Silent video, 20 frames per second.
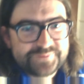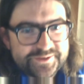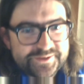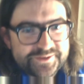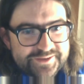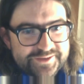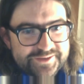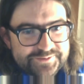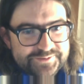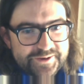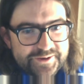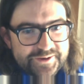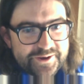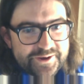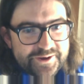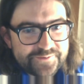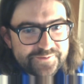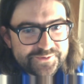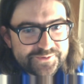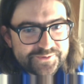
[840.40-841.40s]
that's my
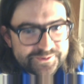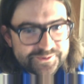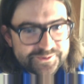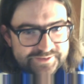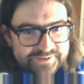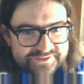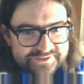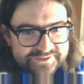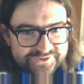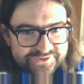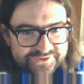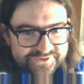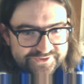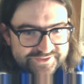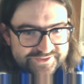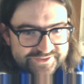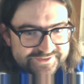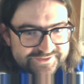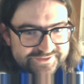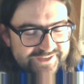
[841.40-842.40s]
humble opinion on this,